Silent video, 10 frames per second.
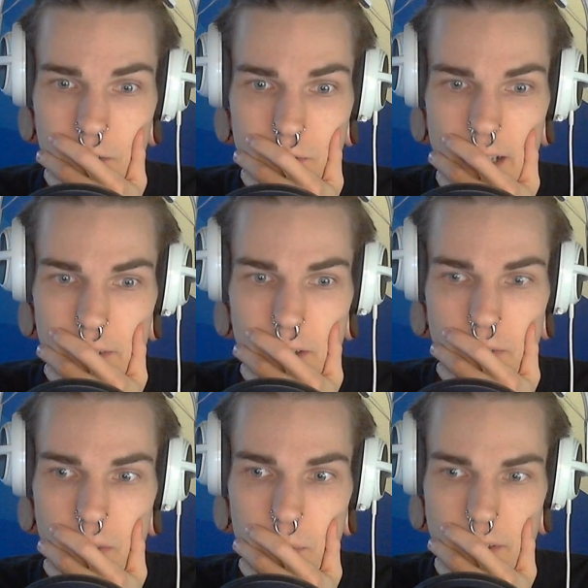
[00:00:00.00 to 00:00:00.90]
Flavor
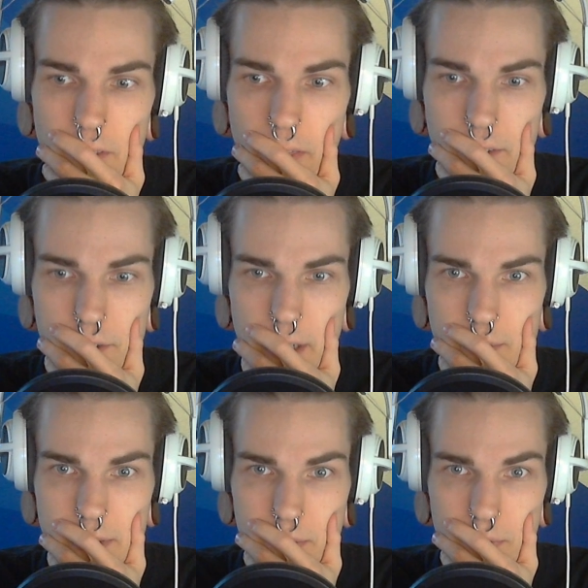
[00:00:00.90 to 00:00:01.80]
of the month
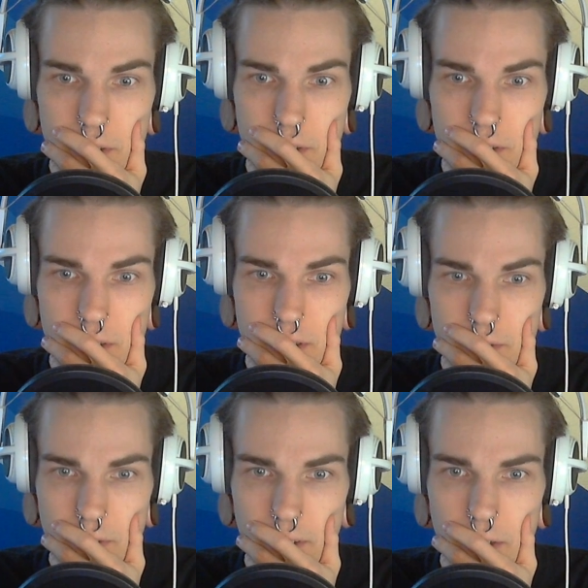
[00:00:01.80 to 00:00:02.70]
champs, pretty much.
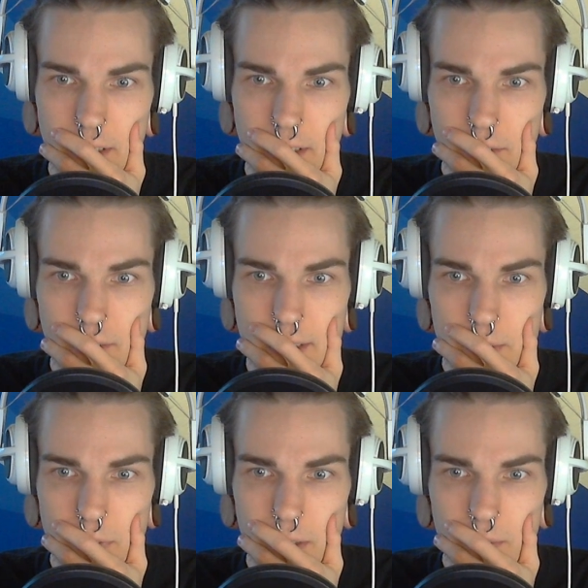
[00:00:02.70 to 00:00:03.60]
For low elo, it's
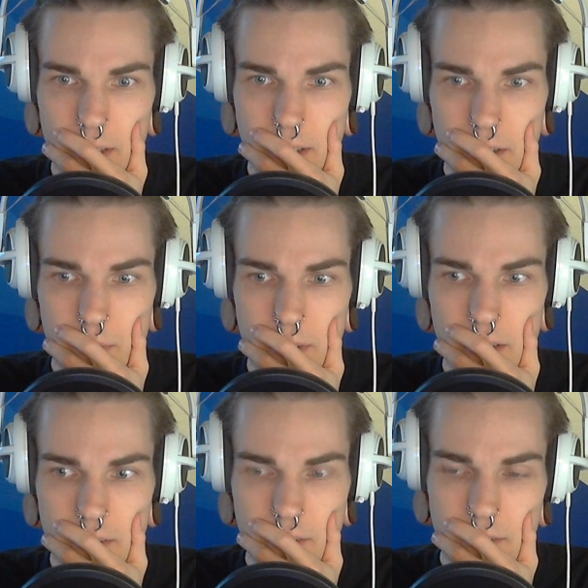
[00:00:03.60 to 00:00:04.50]
probably gonna
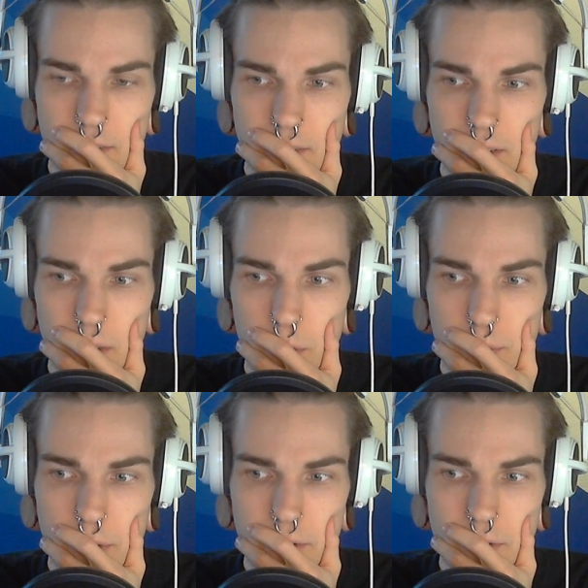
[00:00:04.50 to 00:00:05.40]
be a
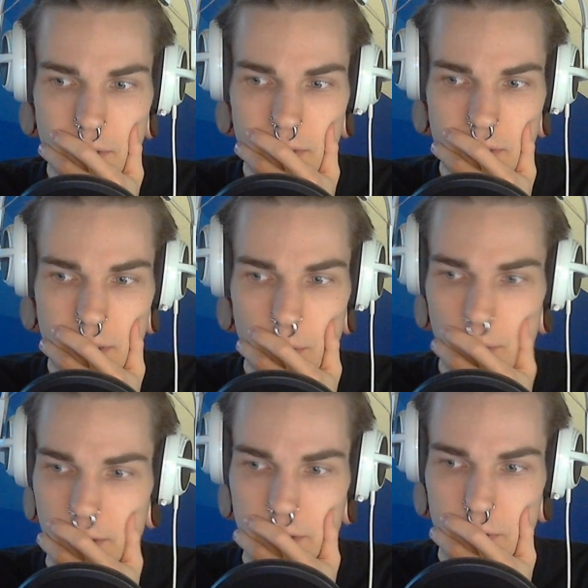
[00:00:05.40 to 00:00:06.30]
Mumu.
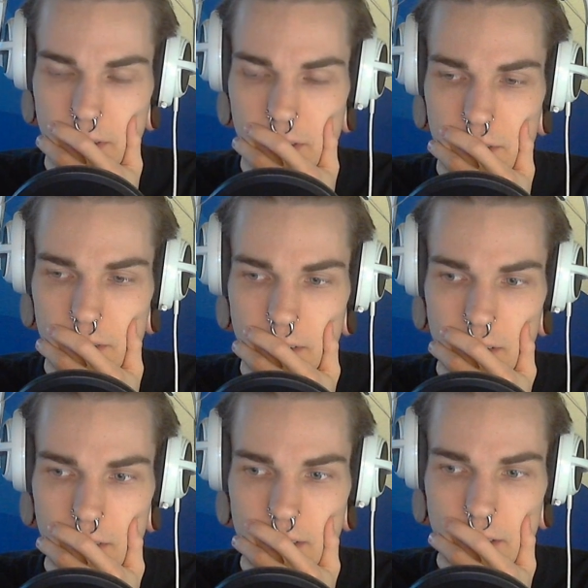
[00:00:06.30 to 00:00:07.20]
Mumu is really strong at
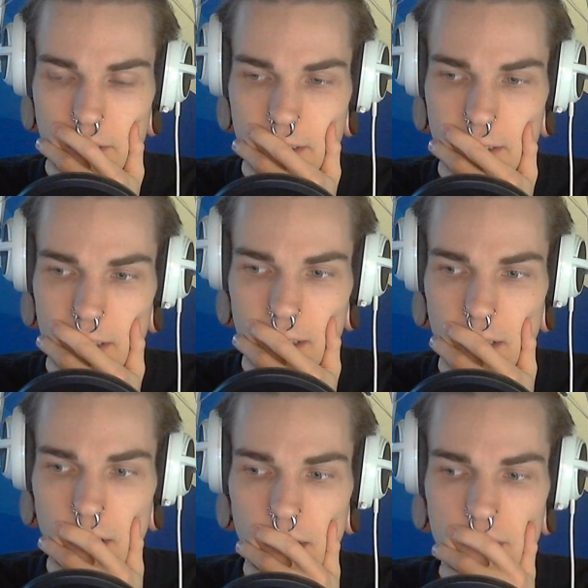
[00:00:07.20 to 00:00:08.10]
low elos.
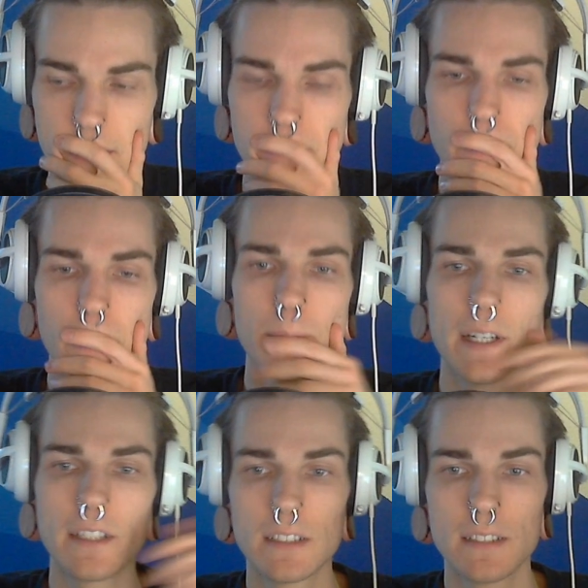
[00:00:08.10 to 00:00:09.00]
Also,
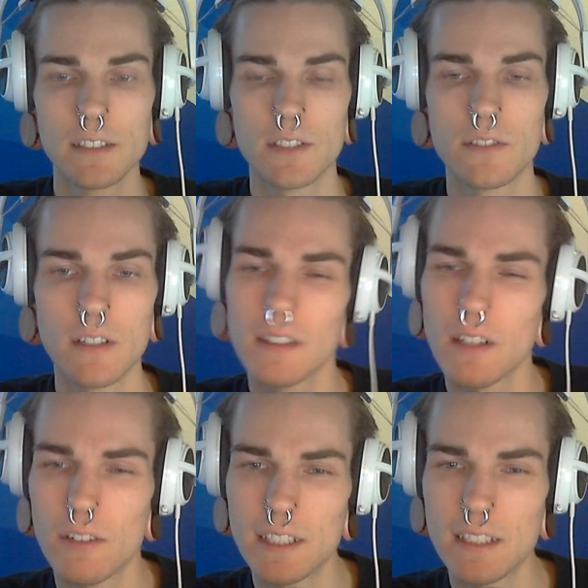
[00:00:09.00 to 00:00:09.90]
Volibear is still strong in
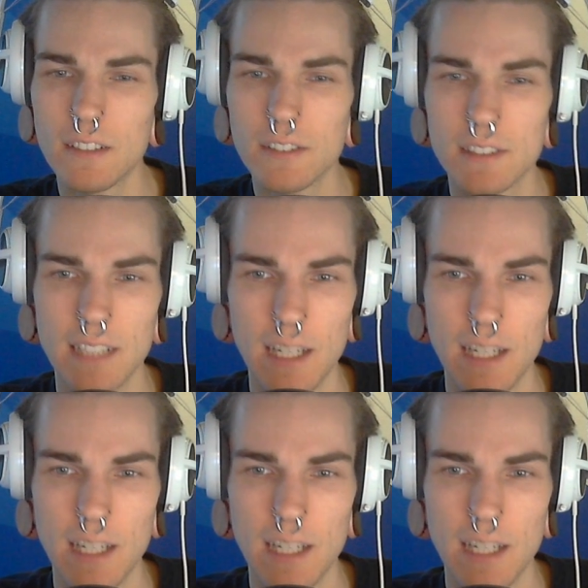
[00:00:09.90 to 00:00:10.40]
lower elos.